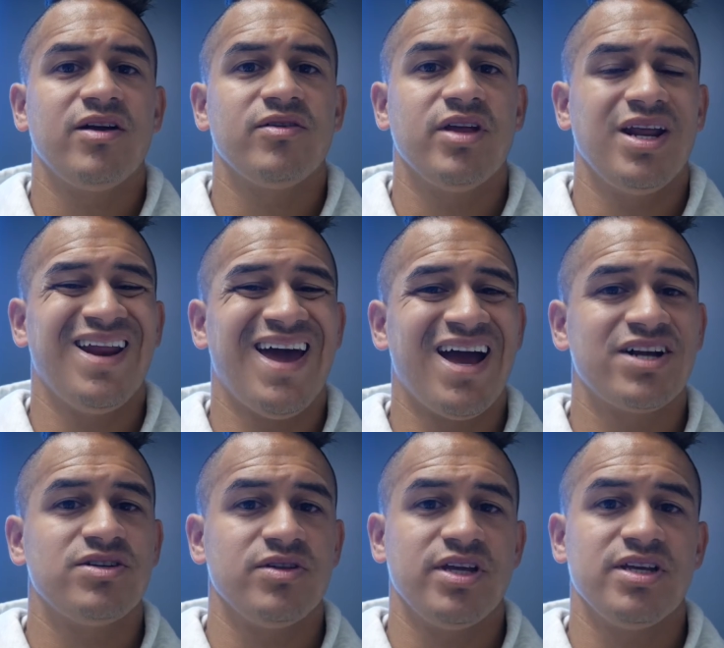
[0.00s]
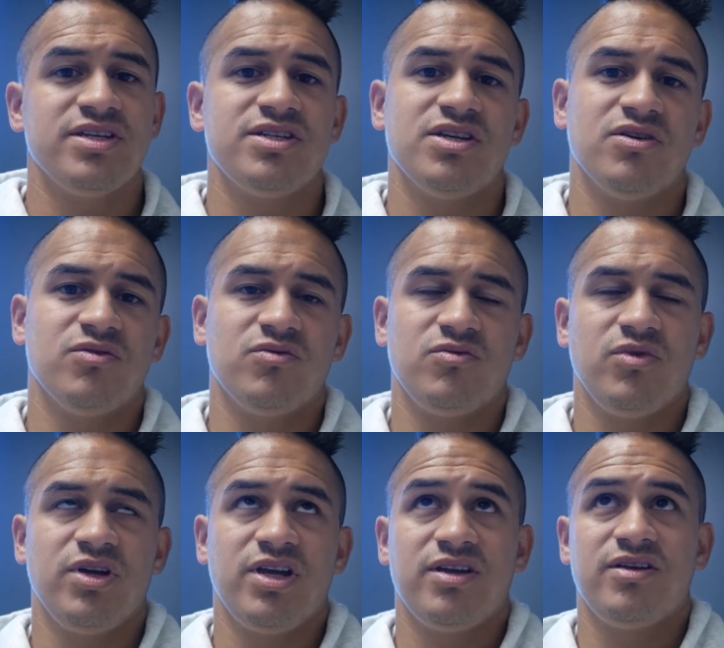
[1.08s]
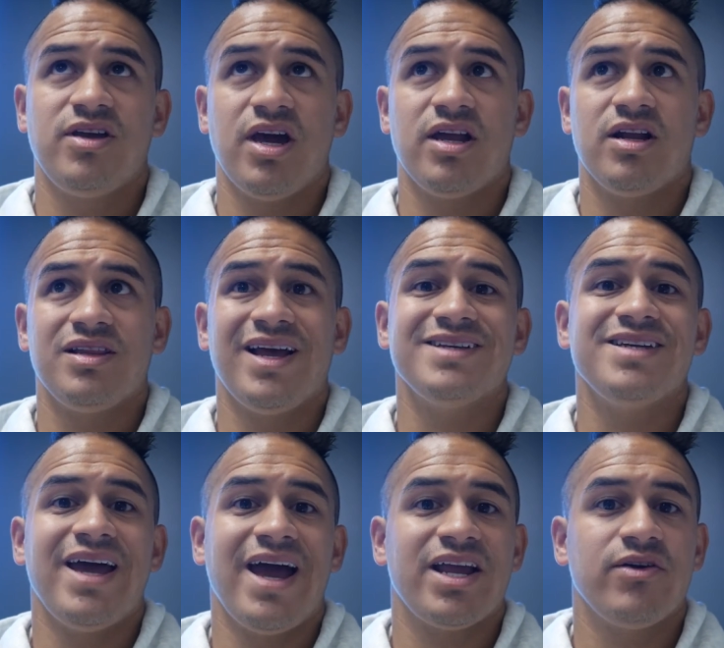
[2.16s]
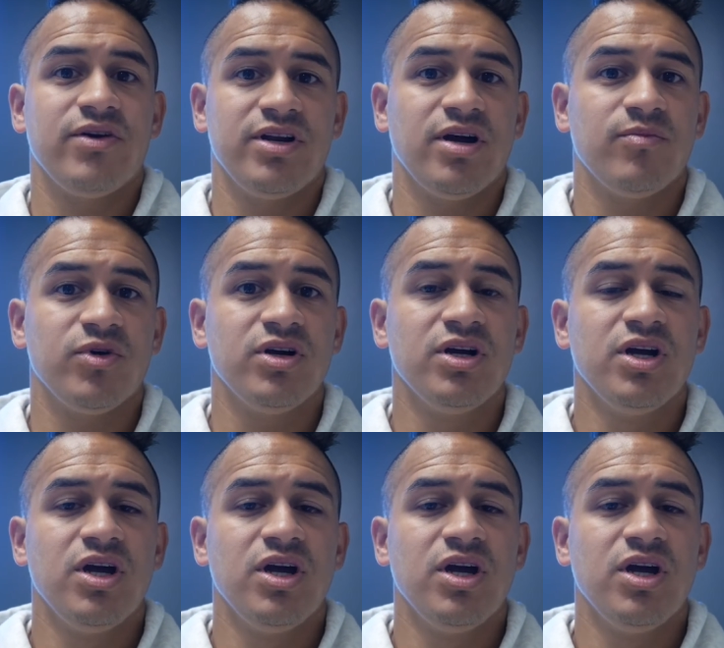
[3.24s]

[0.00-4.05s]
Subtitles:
than it actually is, so we get a less accurate number.